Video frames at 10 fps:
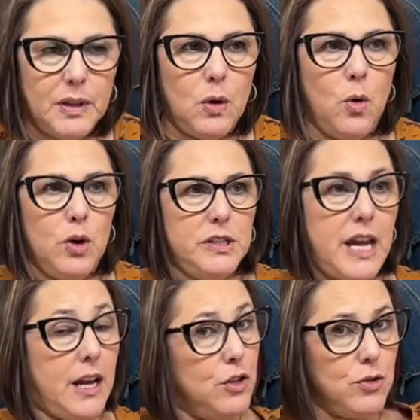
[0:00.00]
or
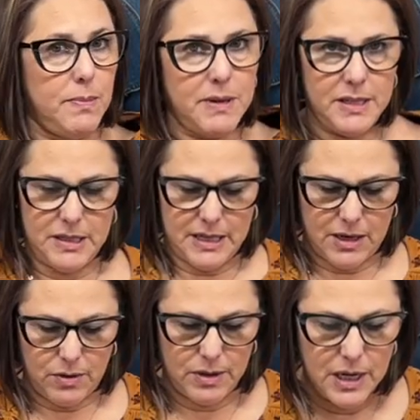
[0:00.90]
take a trip into
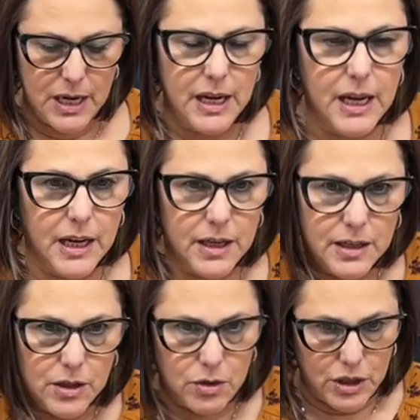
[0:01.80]
town
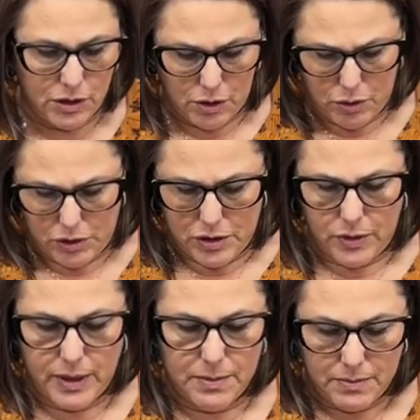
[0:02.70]
and go to your local
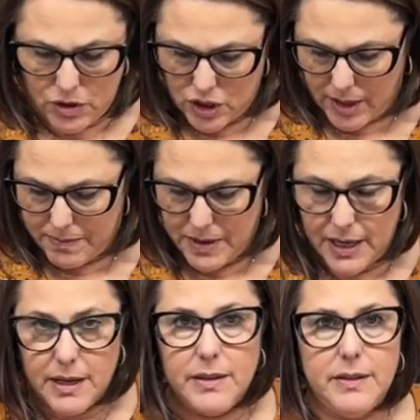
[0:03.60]
sewing shop
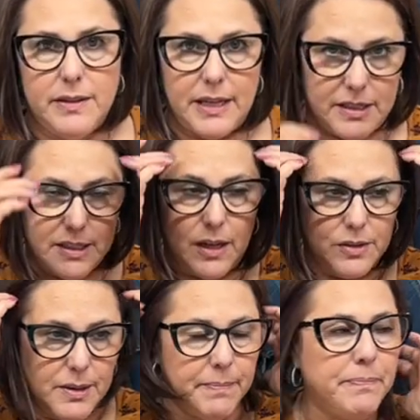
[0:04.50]
that, that sells
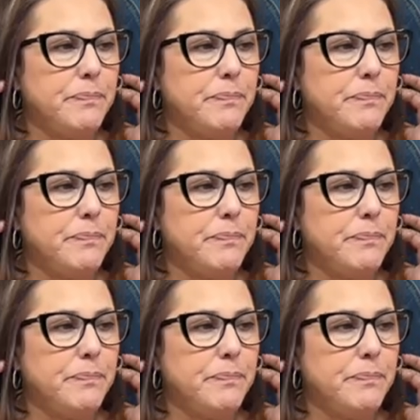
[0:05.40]
them.